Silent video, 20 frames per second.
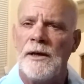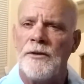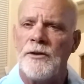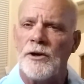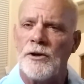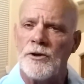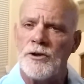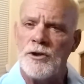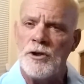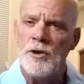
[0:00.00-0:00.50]

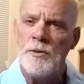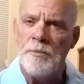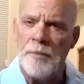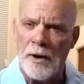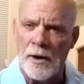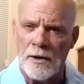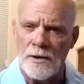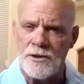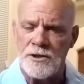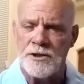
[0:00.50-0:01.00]
There are two
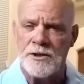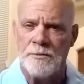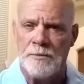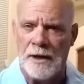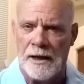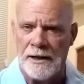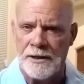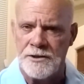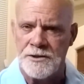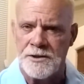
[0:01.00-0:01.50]
parts to
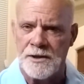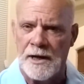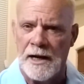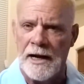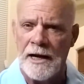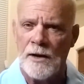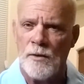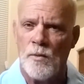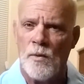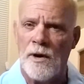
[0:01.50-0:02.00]

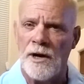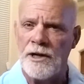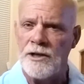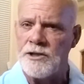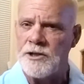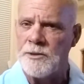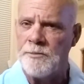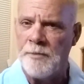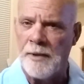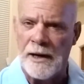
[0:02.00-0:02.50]
Blindstrike. One
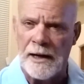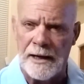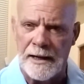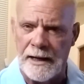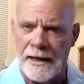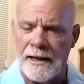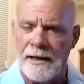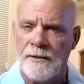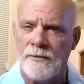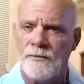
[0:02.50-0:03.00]
is the
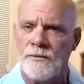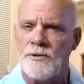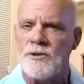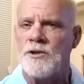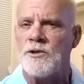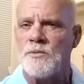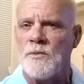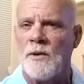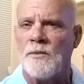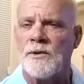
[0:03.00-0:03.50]
putting,
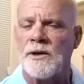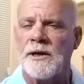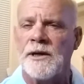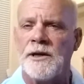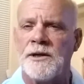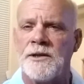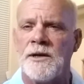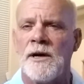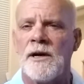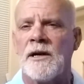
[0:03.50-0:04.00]
which is what we're going
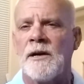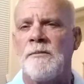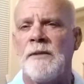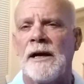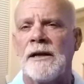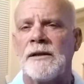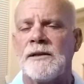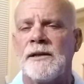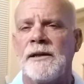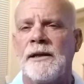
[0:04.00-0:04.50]
to talk
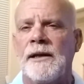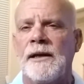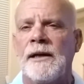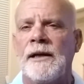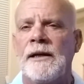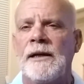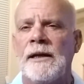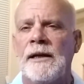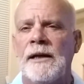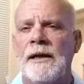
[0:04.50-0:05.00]
about
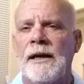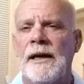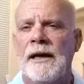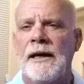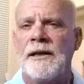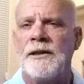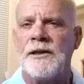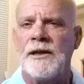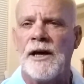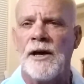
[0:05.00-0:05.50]
today,
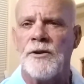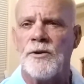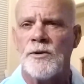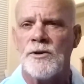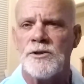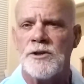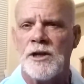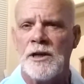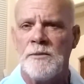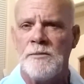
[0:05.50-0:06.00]
and the other
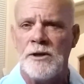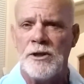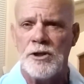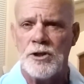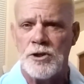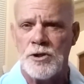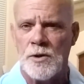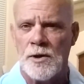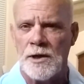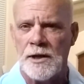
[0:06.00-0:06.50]
is going to be the
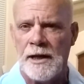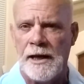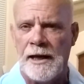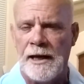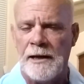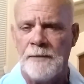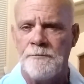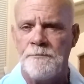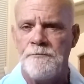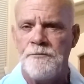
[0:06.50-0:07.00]
short
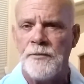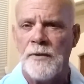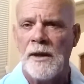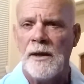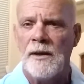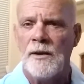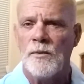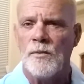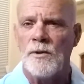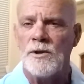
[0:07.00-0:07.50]
game,
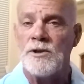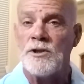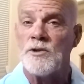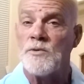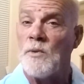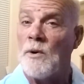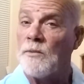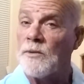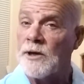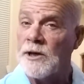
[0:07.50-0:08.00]
which
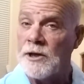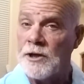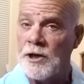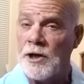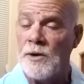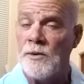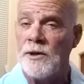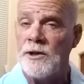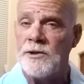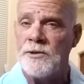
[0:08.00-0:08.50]
is what we're going to
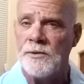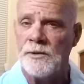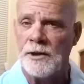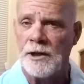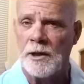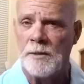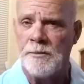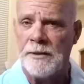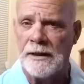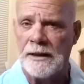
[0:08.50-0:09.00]
go into a
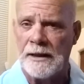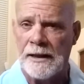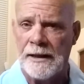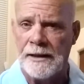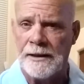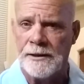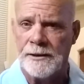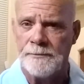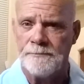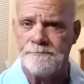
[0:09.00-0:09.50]
little bit
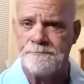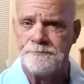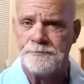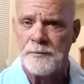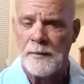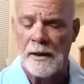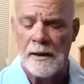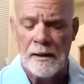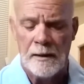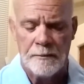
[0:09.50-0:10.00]
later.
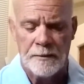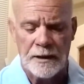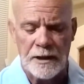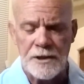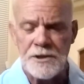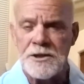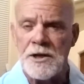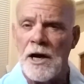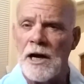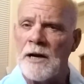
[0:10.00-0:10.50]
But
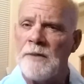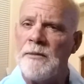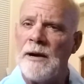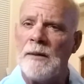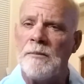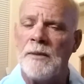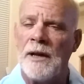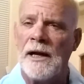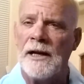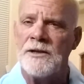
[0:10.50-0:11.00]
let's talk
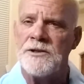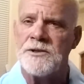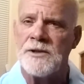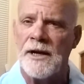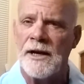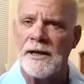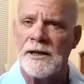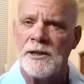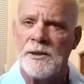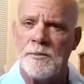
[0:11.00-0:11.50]
about
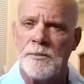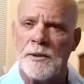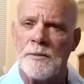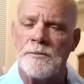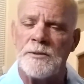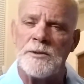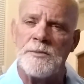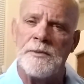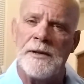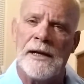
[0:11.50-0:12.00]
Blindstrike and the
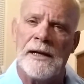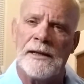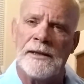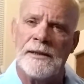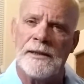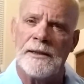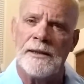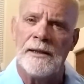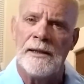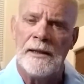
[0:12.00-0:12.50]
purpose behind
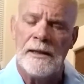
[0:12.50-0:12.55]
it.